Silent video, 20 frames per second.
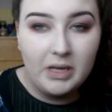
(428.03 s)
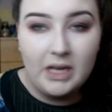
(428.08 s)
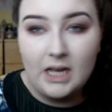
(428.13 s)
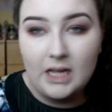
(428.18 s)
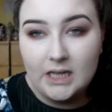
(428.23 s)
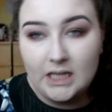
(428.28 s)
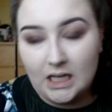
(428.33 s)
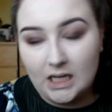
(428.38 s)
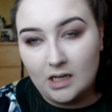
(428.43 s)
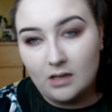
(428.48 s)

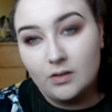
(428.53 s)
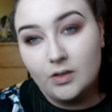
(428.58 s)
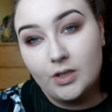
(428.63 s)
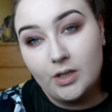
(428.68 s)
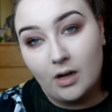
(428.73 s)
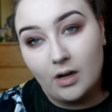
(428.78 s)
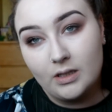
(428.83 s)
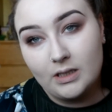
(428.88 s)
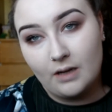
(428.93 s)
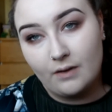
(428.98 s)
and then I was
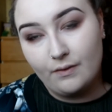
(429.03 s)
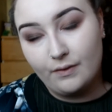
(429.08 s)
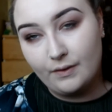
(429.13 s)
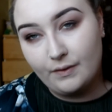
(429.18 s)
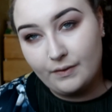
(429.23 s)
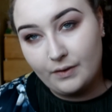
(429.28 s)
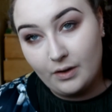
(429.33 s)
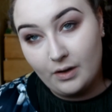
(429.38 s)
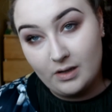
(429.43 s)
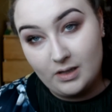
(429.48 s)
shot down for
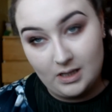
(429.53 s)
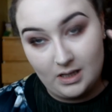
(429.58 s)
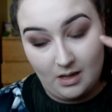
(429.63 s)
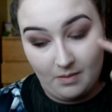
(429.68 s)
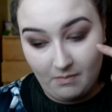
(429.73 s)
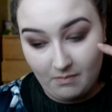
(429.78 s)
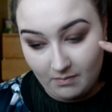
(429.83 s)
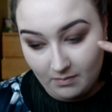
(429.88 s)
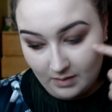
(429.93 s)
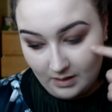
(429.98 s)
food, and then